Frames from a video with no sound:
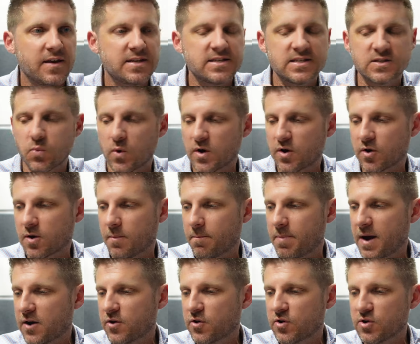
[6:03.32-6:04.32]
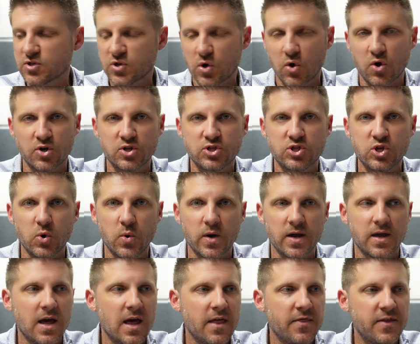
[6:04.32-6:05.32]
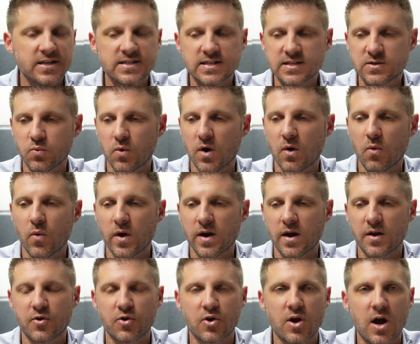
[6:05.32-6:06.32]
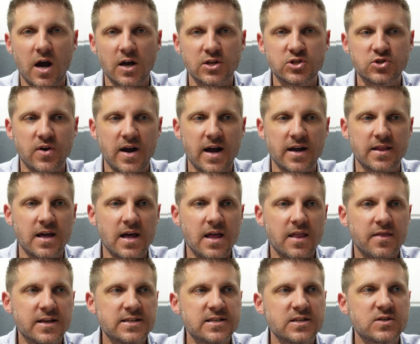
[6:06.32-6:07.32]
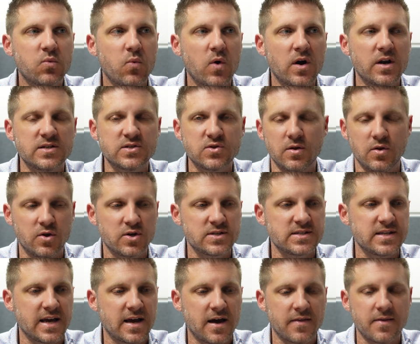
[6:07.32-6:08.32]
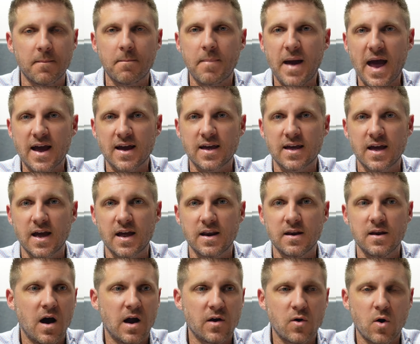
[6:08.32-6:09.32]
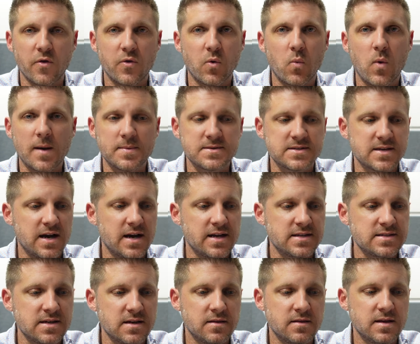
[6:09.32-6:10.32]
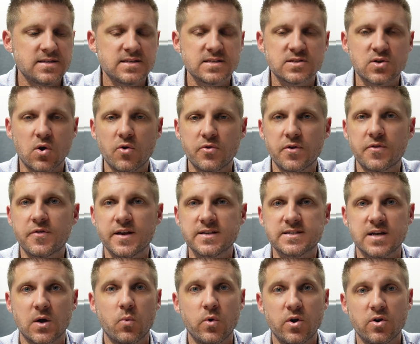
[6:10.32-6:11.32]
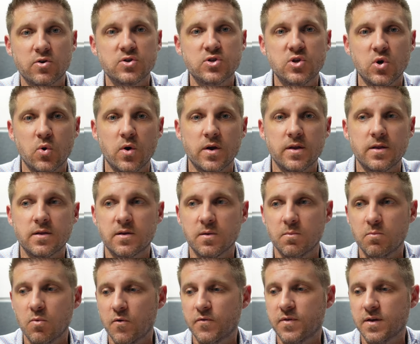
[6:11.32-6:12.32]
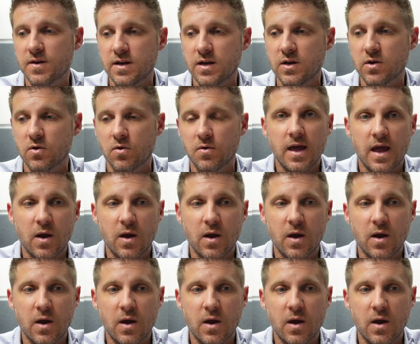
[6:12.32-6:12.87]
This is what our competitors are doing. This is what went under contract this is what it looks like on the back end, on all the websites. This is all the things that we're doing to move the needle.